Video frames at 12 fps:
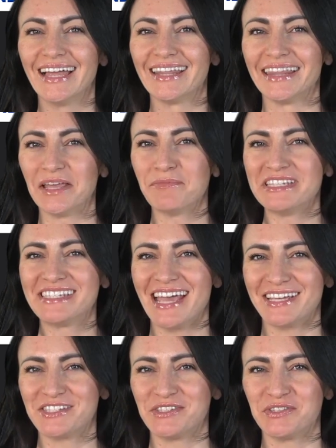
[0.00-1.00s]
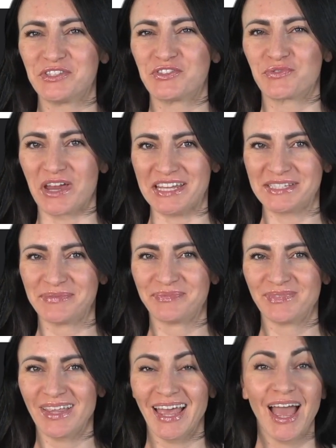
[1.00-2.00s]
Let me test you straight.
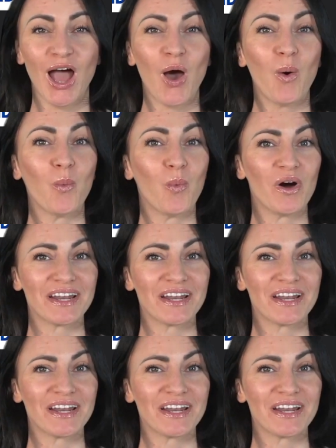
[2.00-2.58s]
What